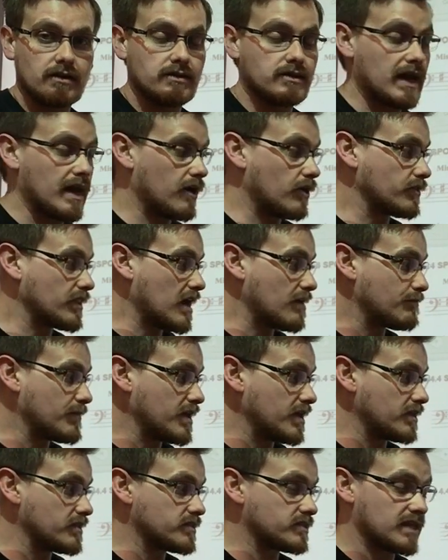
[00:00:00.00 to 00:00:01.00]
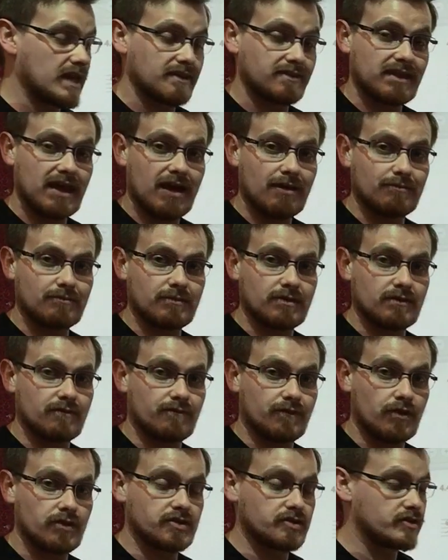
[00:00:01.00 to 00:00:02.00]
Now that means that that
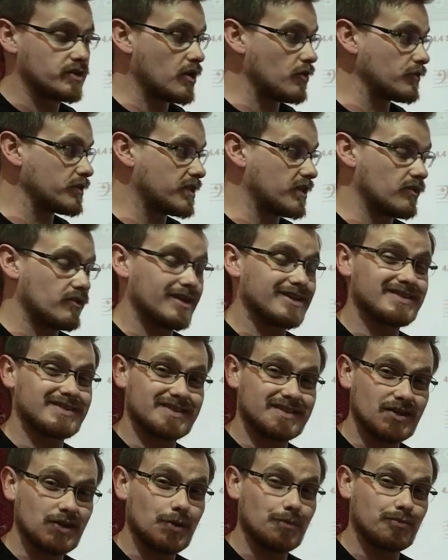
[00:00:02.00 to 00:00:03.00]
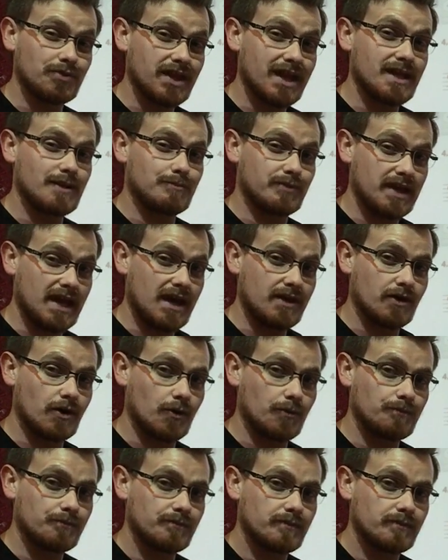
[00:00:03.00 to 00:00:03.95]
first note here is still played piano